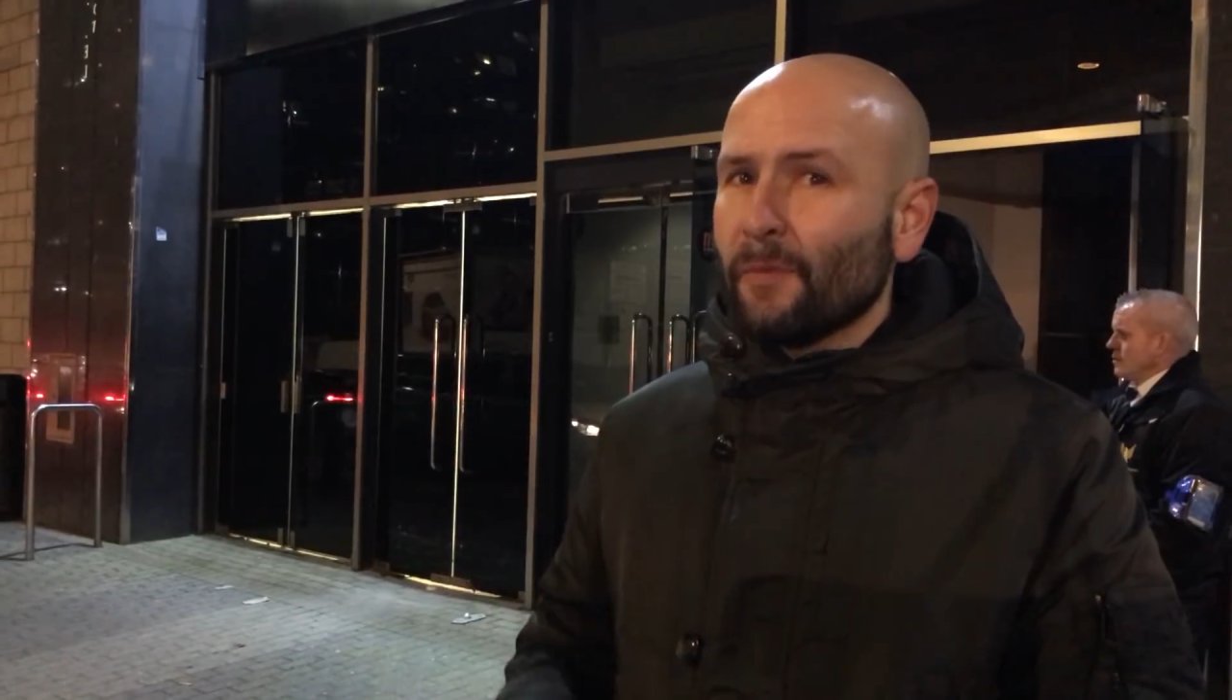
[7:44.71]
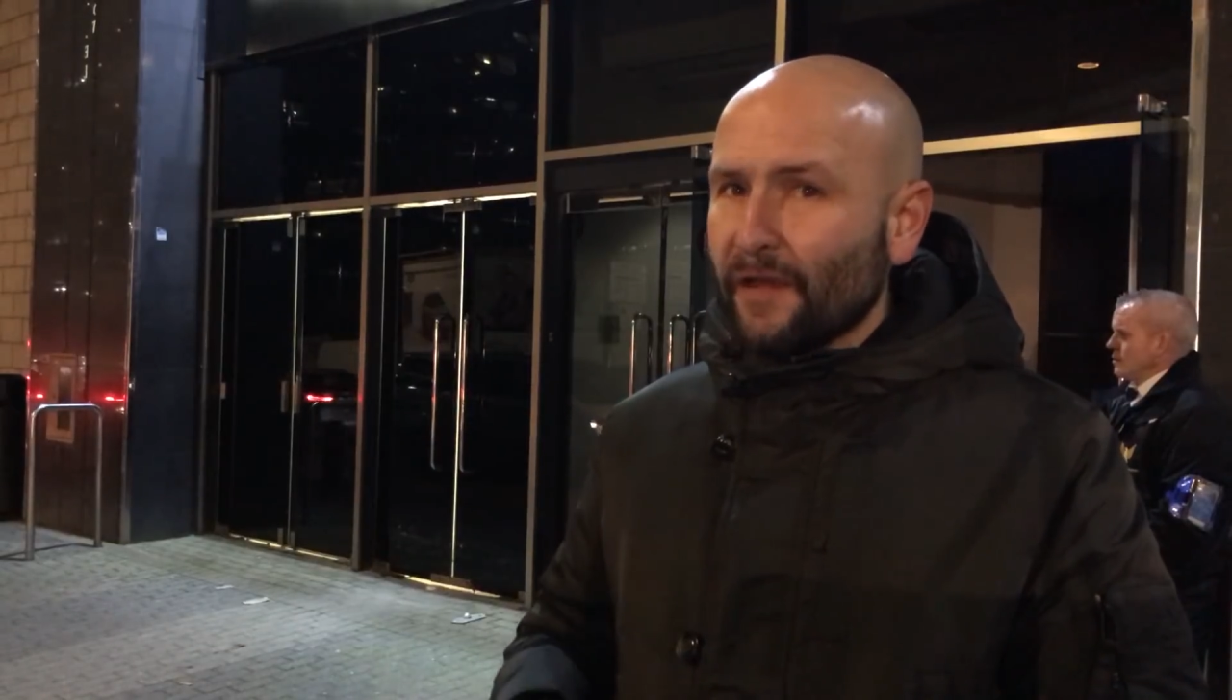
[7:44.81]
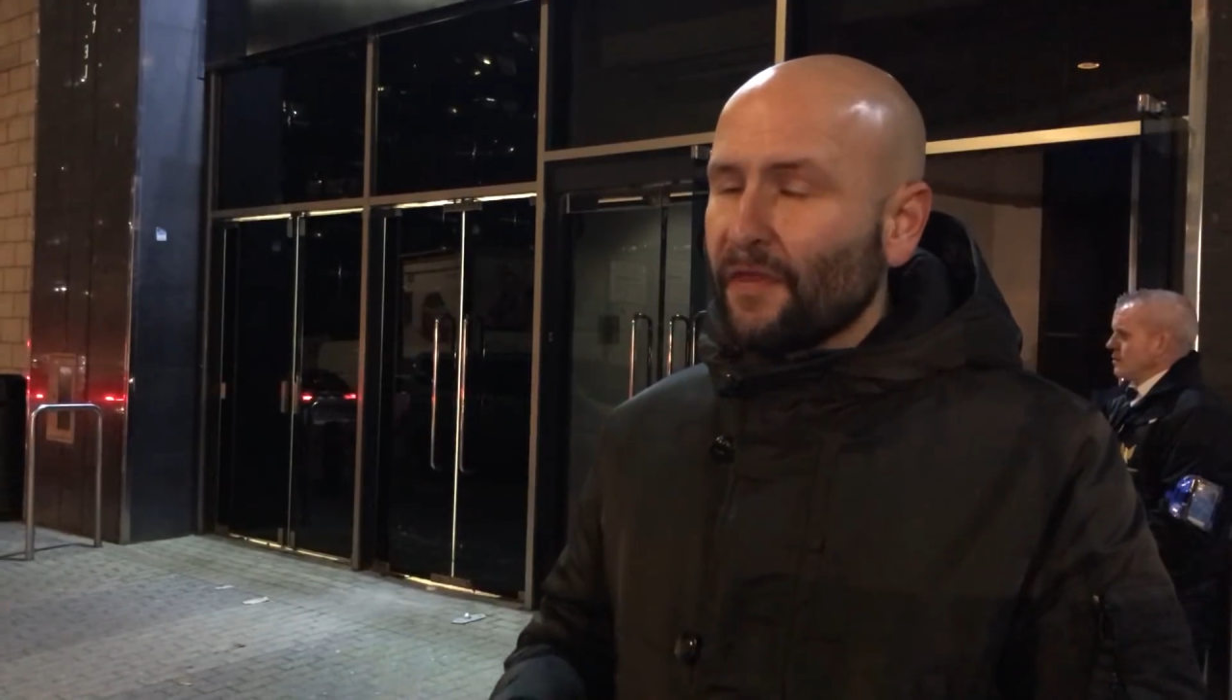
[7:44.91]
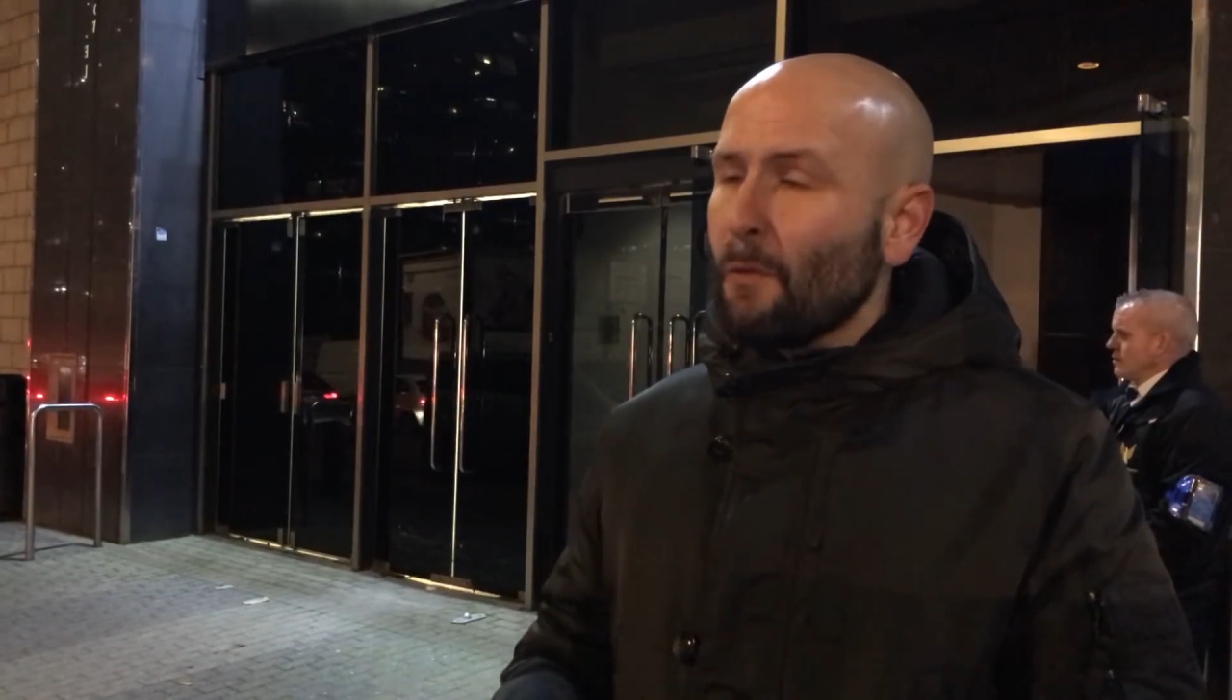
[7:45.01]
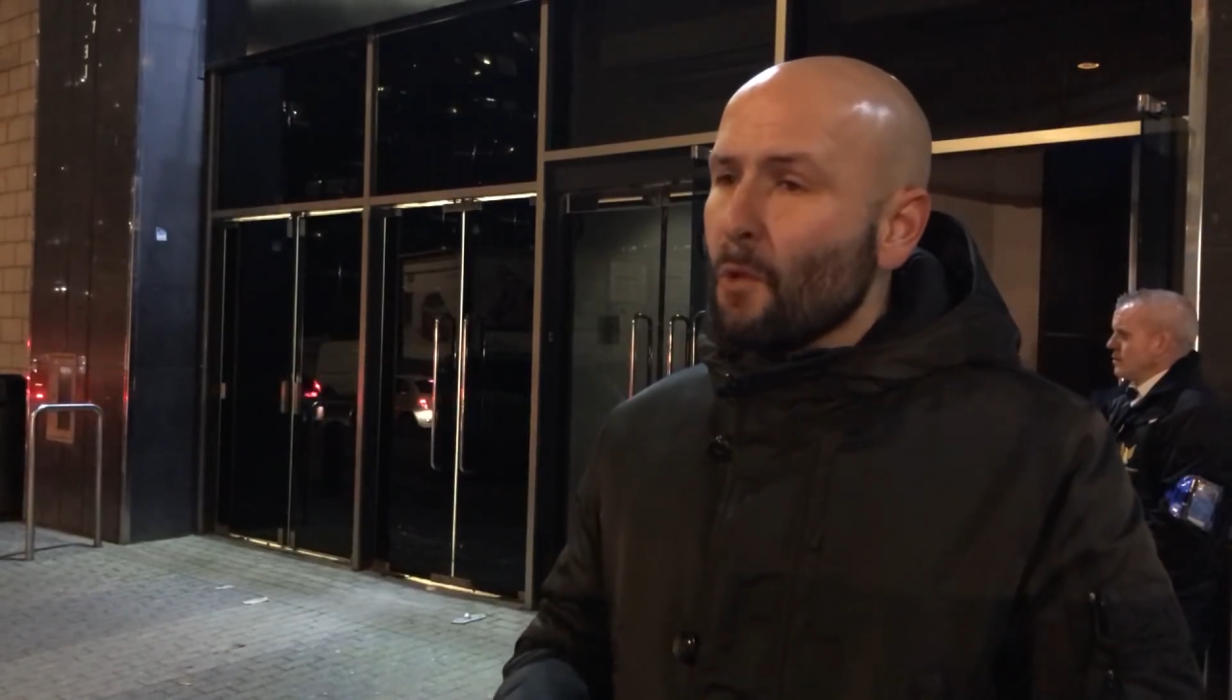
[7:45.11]
but
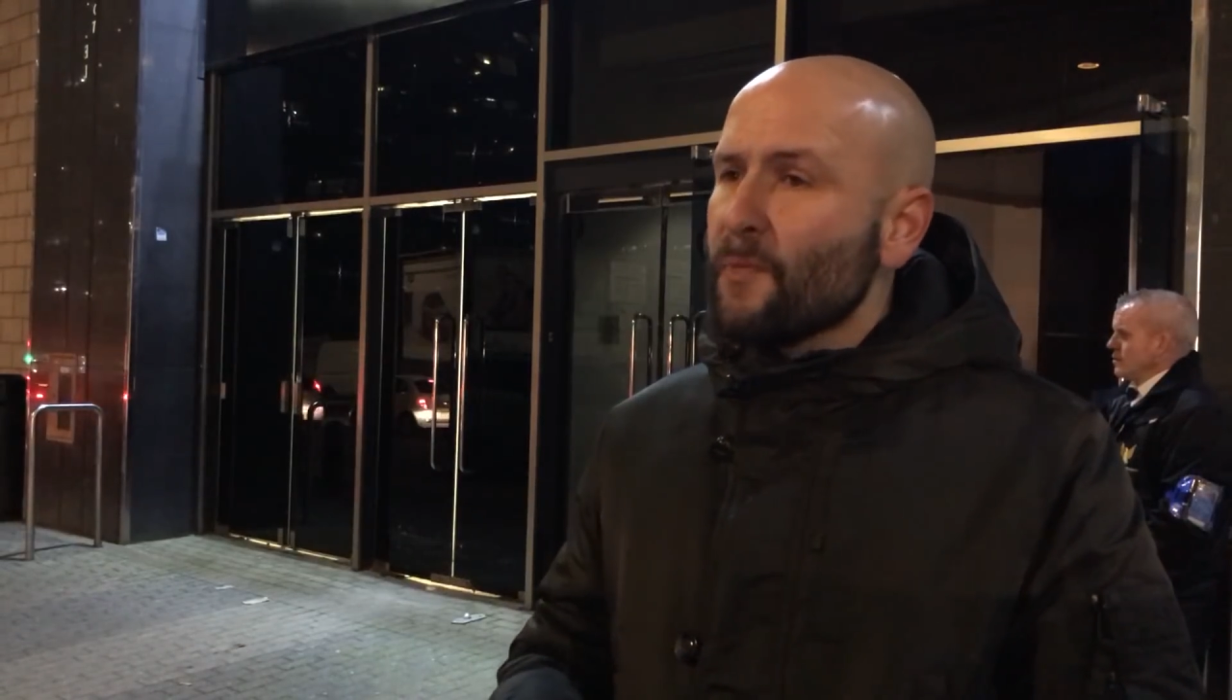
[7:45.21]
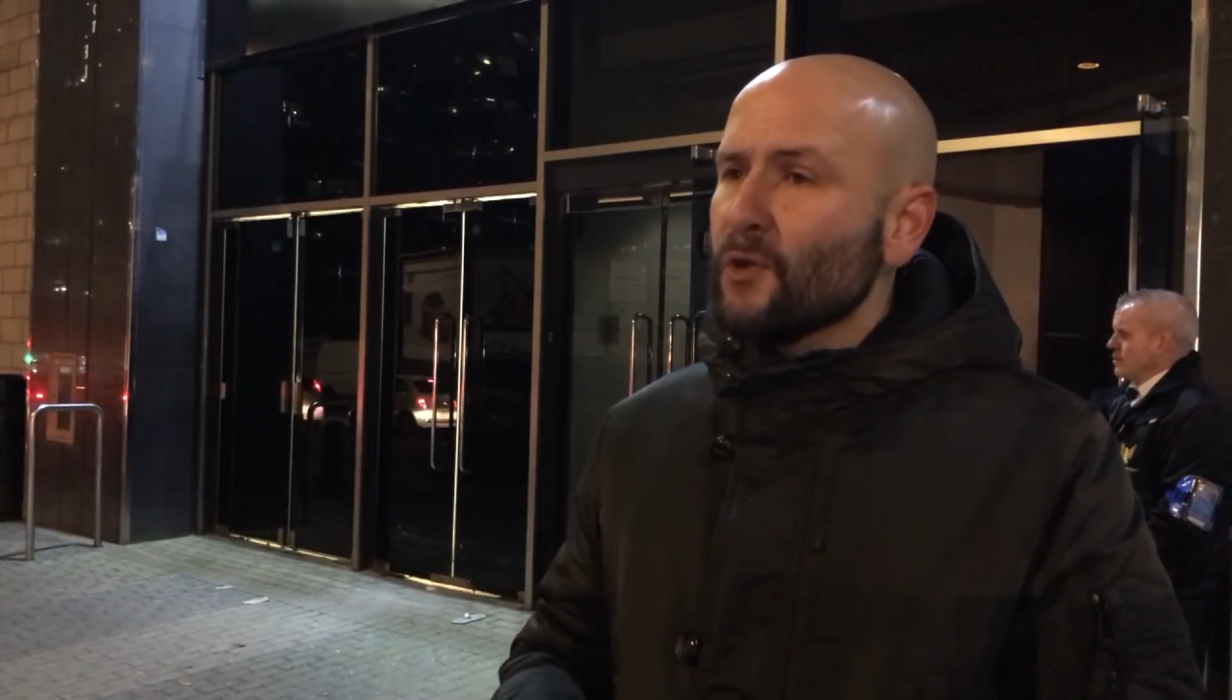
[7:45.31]
I think we'll